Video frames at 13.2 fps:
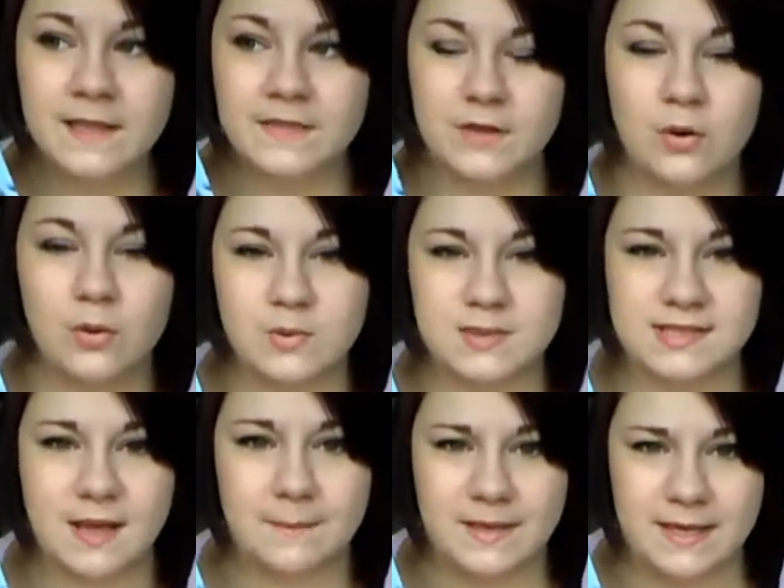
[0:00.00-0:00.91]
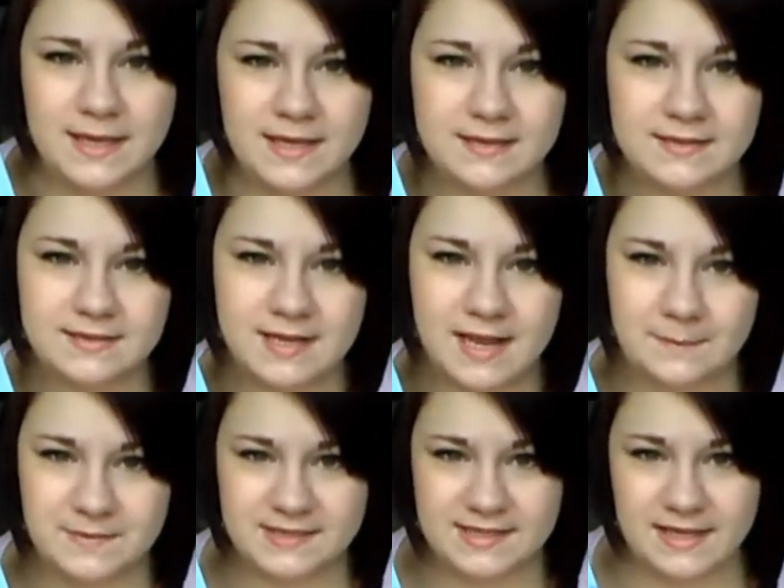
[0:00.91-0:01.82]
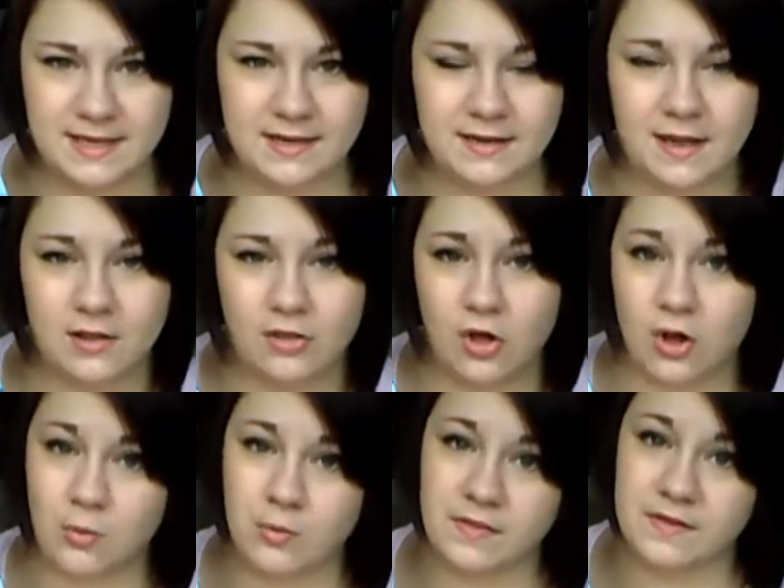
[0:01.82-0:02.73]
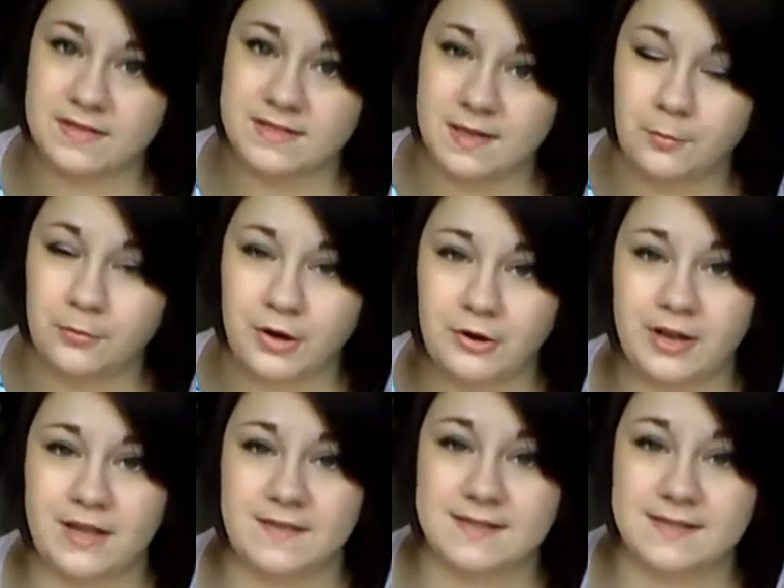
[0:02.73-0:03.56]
the whole zombie type scene along with contemporary.